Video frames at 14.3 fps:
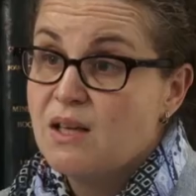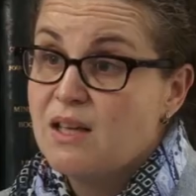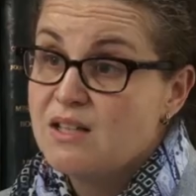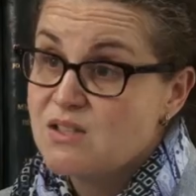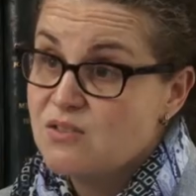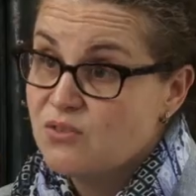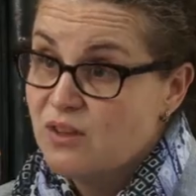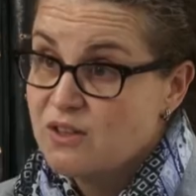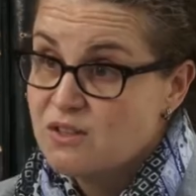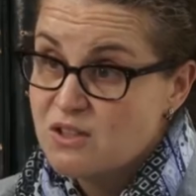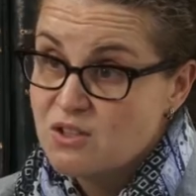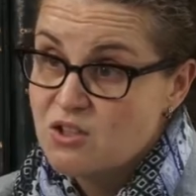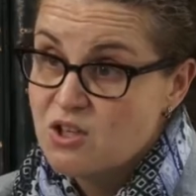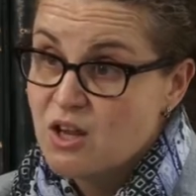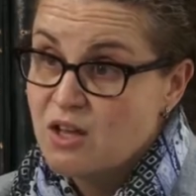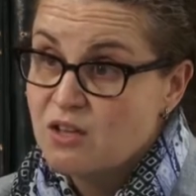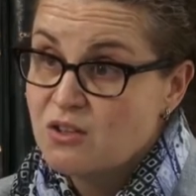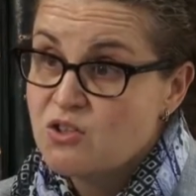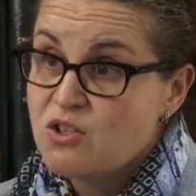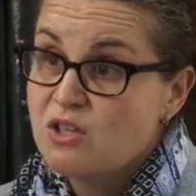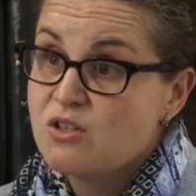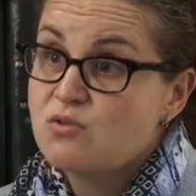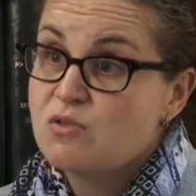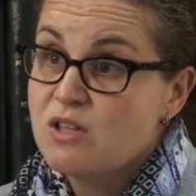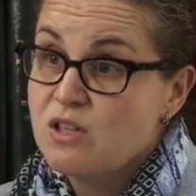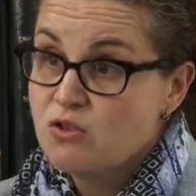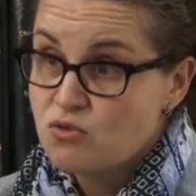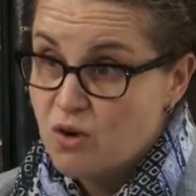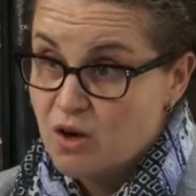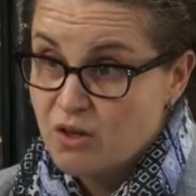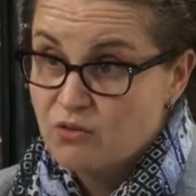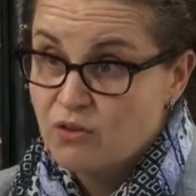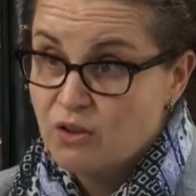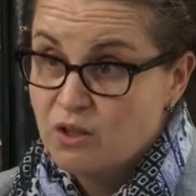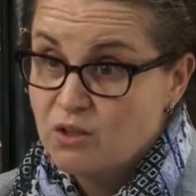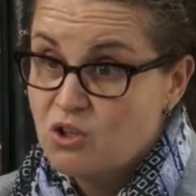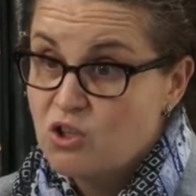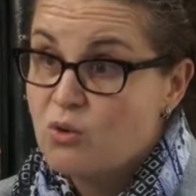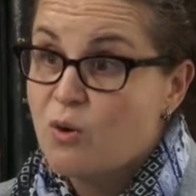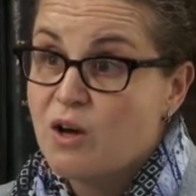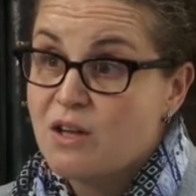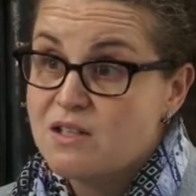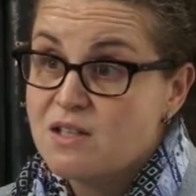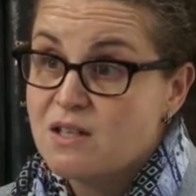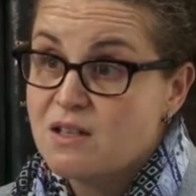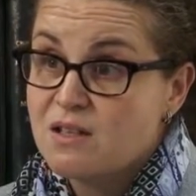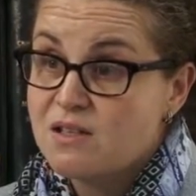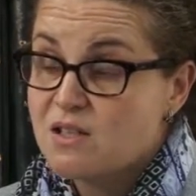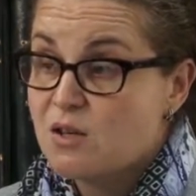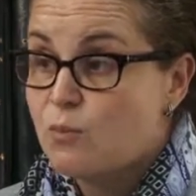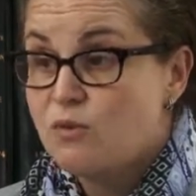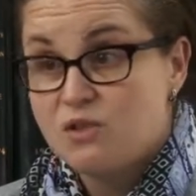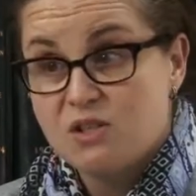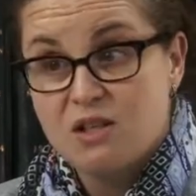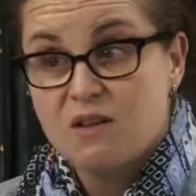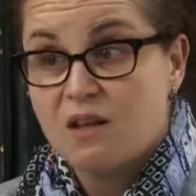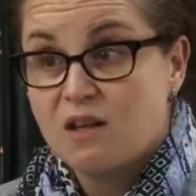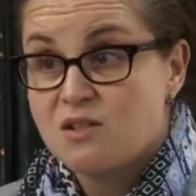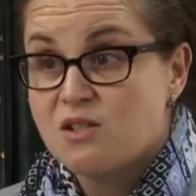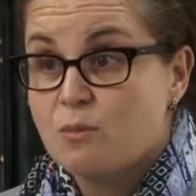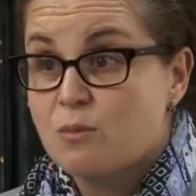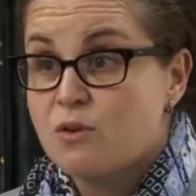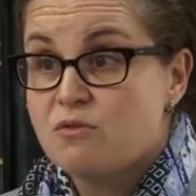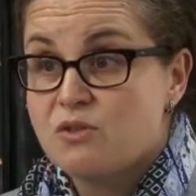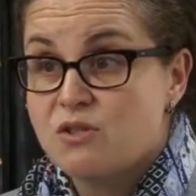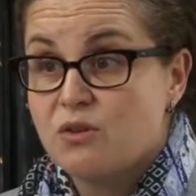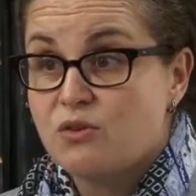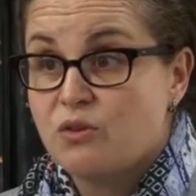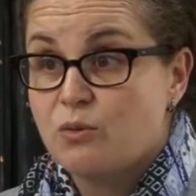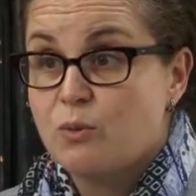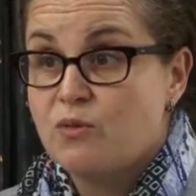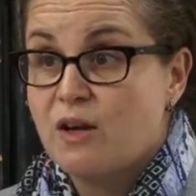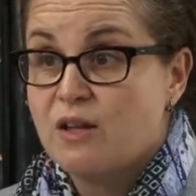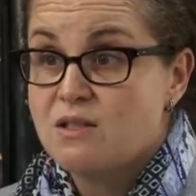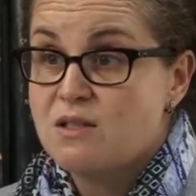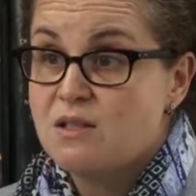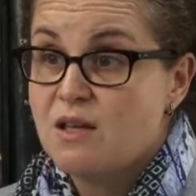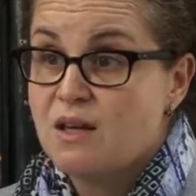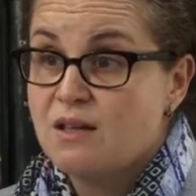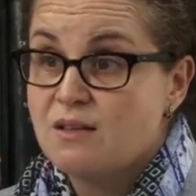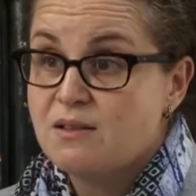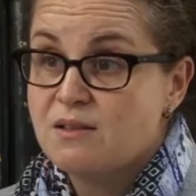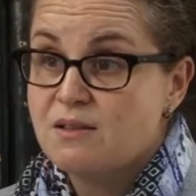It's effecting change, it's really driving new ideas, and we've seen that in some of the results that we've had to date.